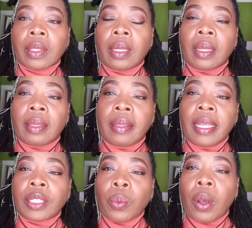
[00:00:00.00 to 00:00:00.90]

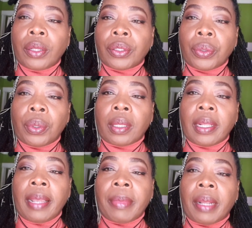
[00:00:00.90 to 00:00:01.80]
and, you know,
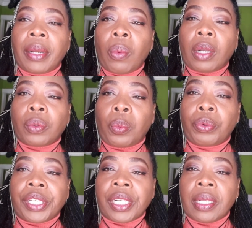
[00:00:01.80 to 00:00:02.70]
be heard at
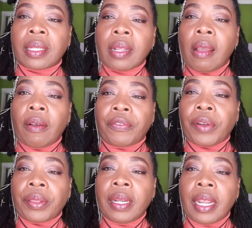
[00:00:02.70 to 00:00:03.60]
all times.
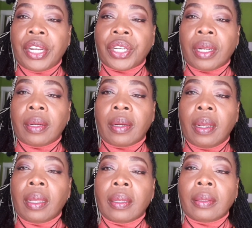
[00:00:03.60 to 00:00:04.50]
Number seven, they
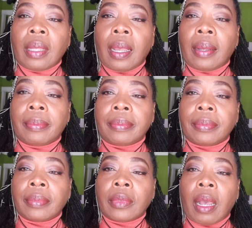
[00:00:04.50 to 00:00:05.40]
constantly
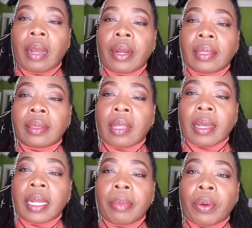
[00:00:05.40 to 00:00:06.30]
hijack
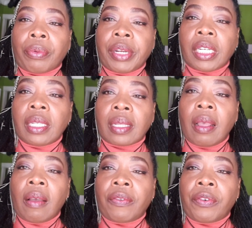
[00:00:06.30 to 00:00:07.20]
conversation.
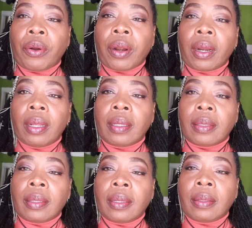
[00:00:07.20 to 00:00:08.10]
They manage to
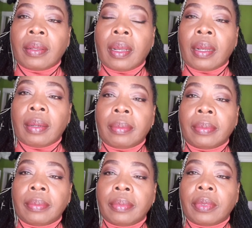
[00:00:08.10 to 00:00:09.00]
make it
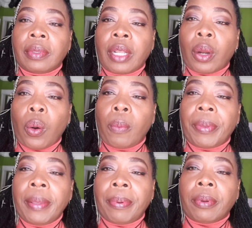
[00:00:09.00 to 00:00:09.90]
always be about
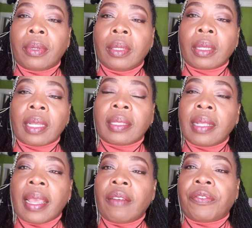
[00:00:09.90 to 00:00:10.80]
themselves. So if you
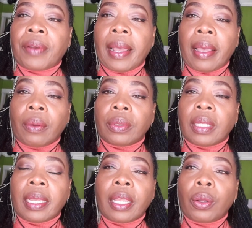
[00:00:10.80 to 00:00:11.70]
want to share your
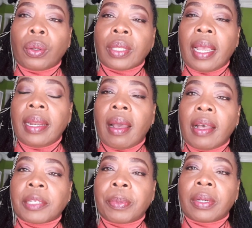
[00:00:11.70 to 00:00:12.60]
pain or your
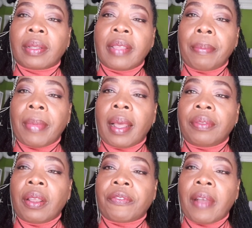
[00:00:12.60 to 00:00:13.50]
suffering or your struggles or
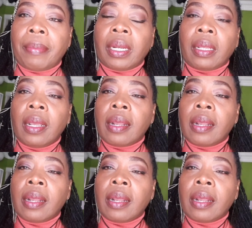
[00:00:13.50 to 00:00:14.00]
your triumph